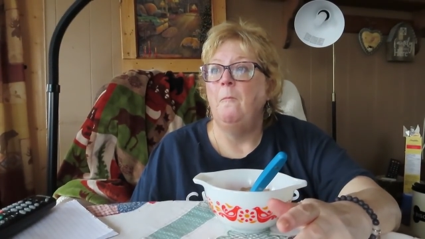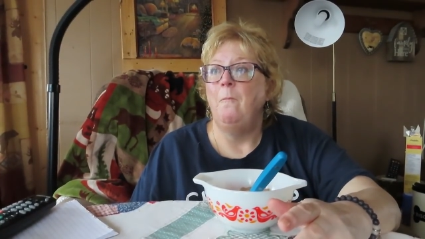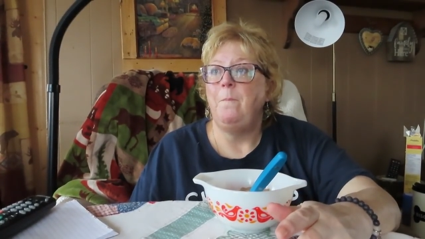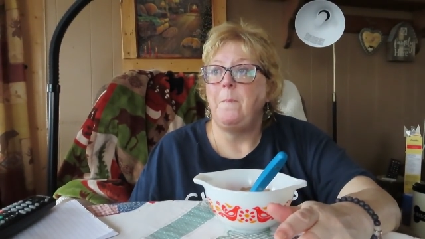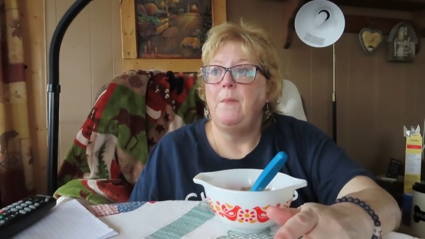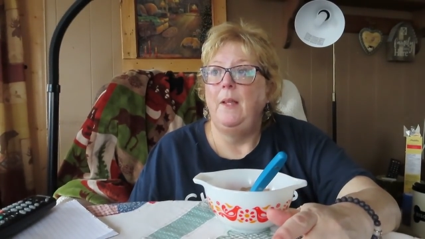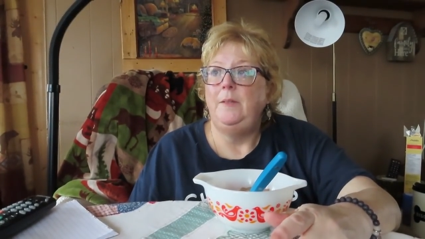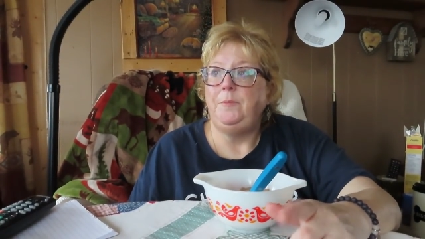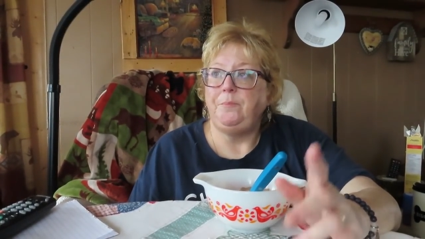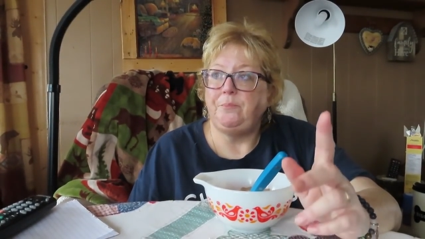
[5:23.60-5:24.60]

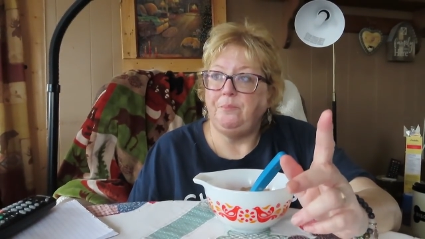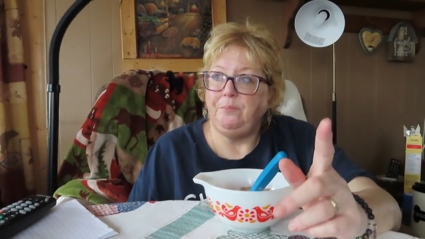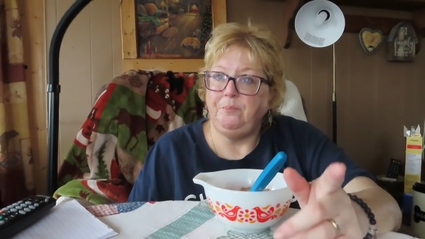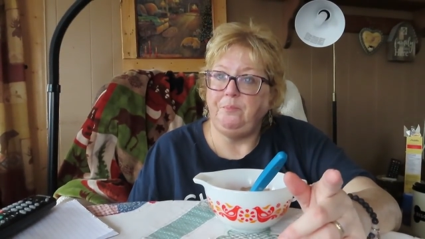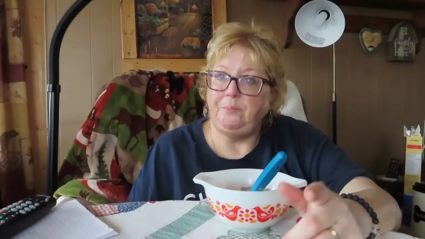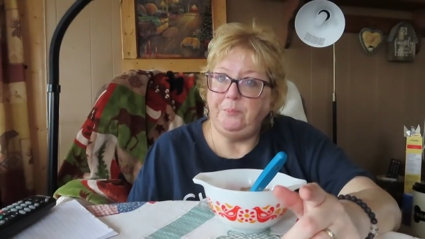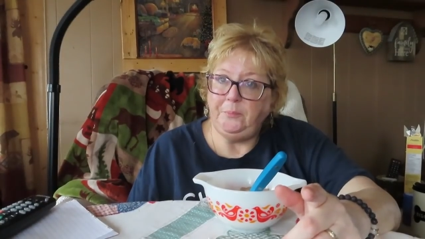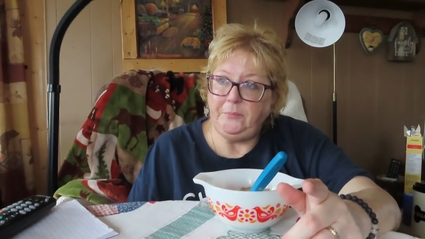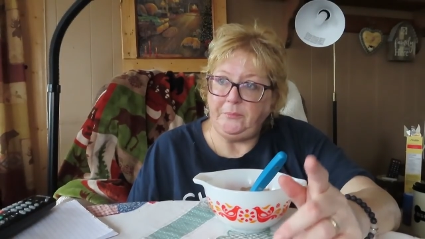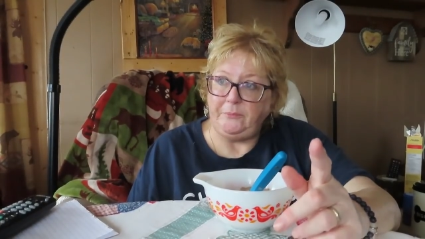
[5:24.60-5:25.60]

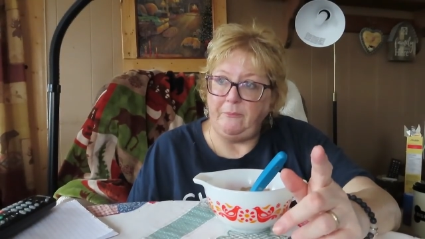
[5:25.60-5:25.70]
Nothing is said.